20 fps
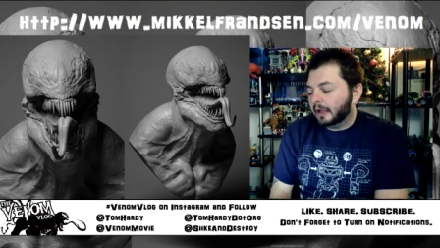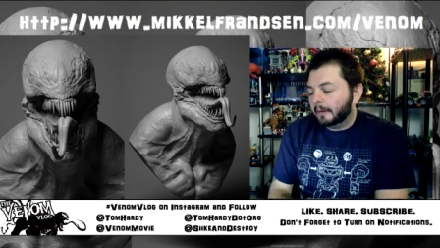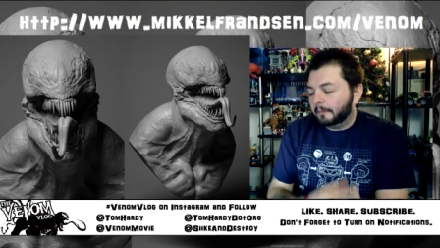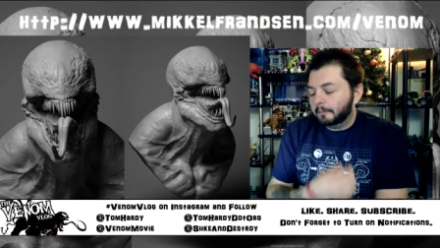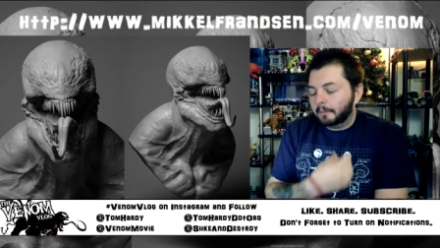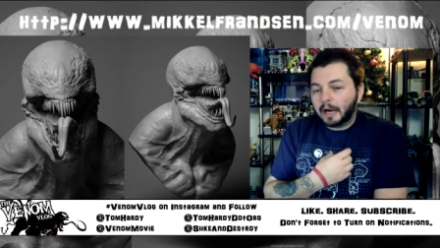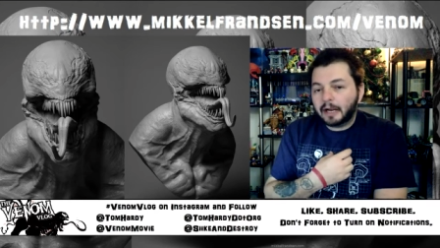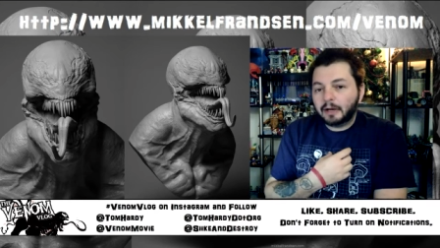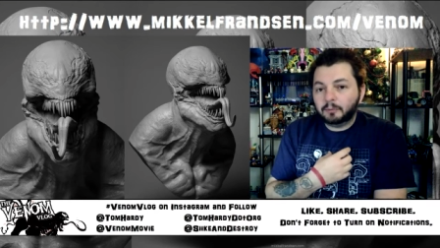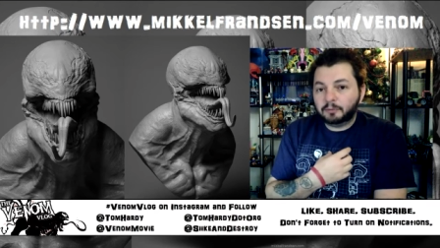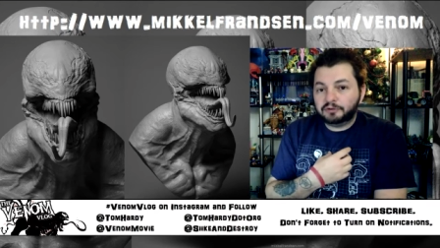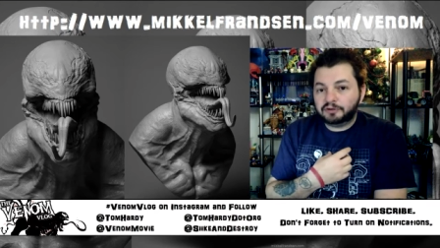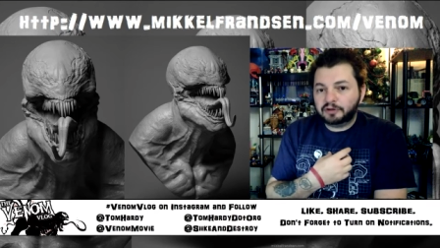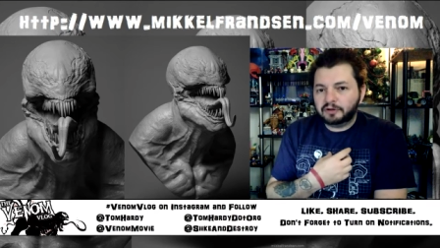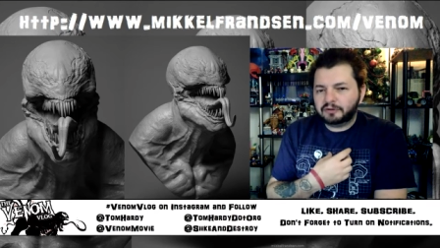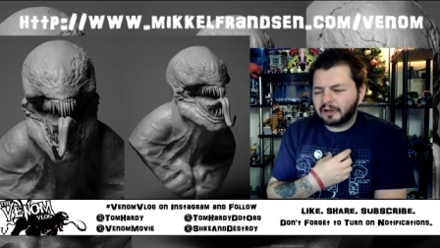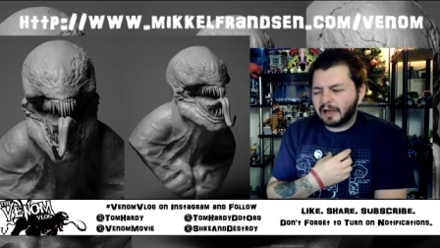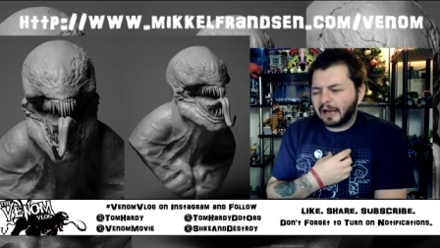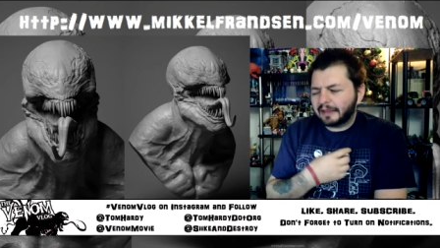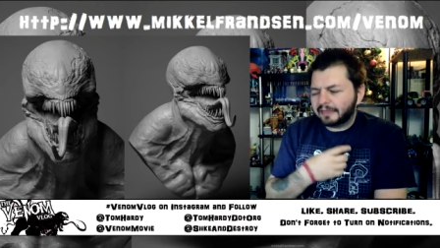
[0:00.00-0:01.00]
Mine was
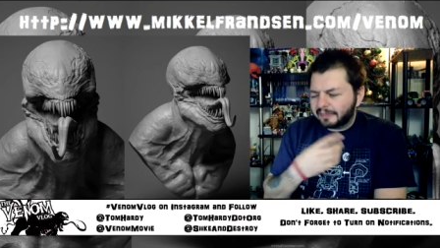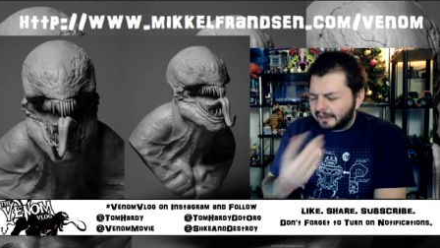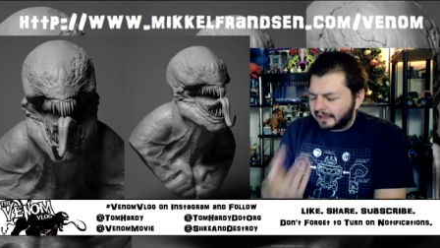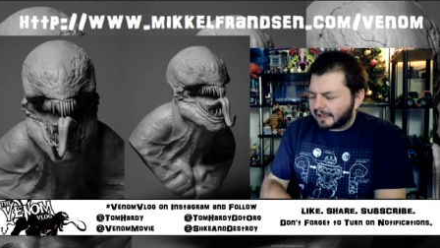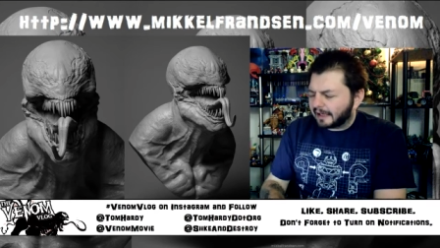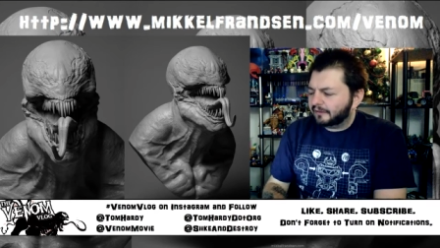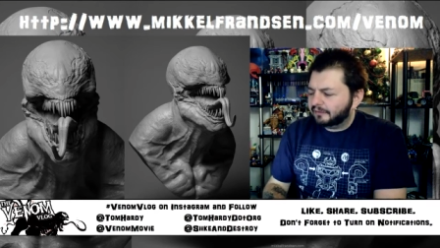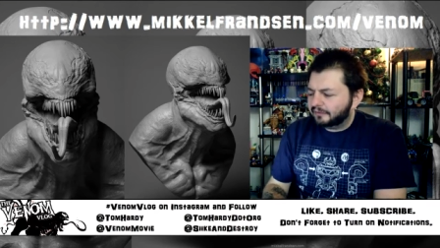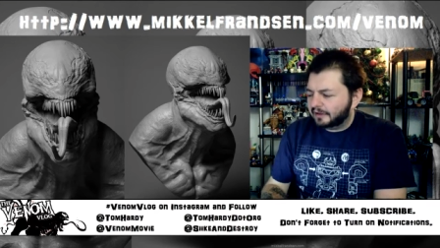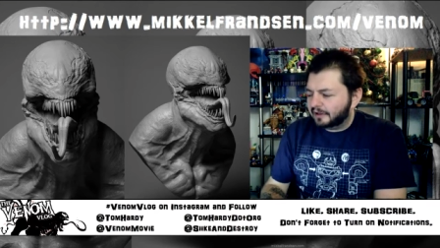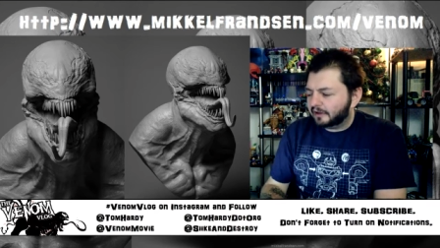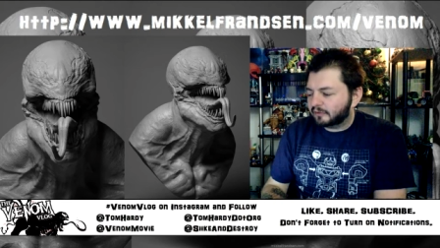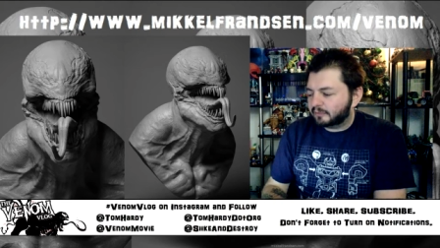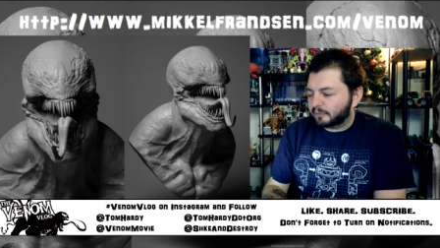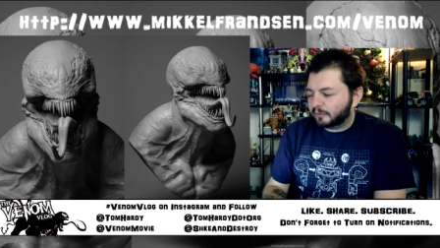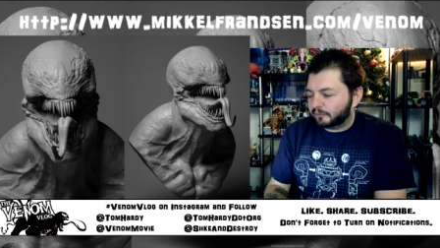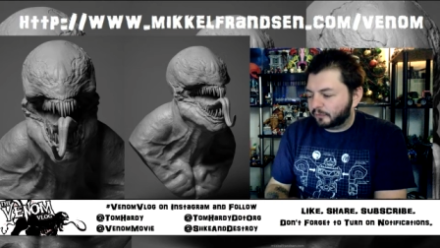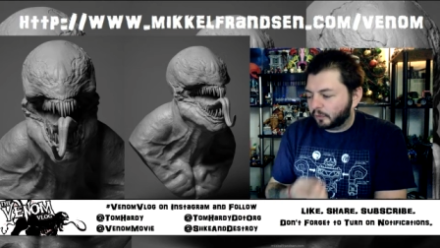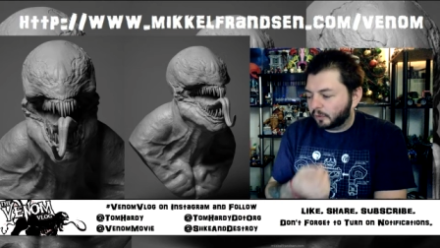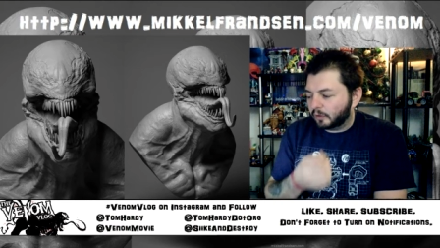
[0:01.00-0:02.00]
just, I think I've seen this
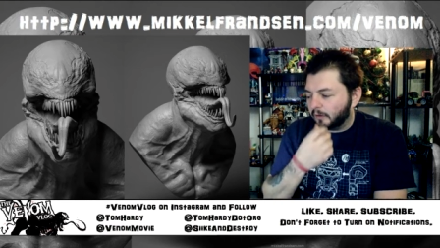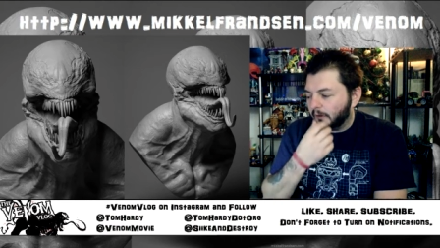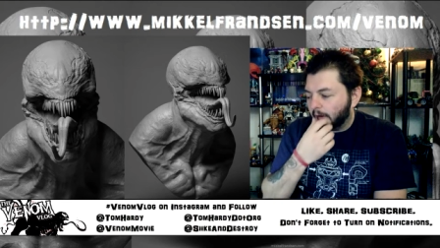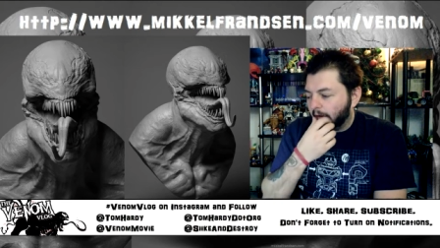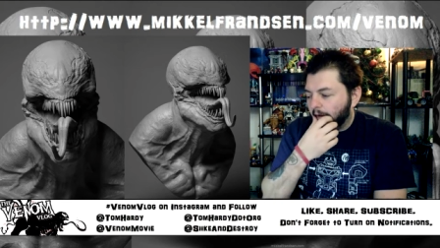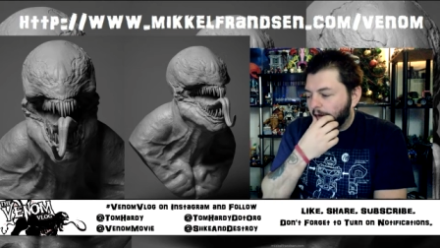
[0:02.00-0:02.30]
before.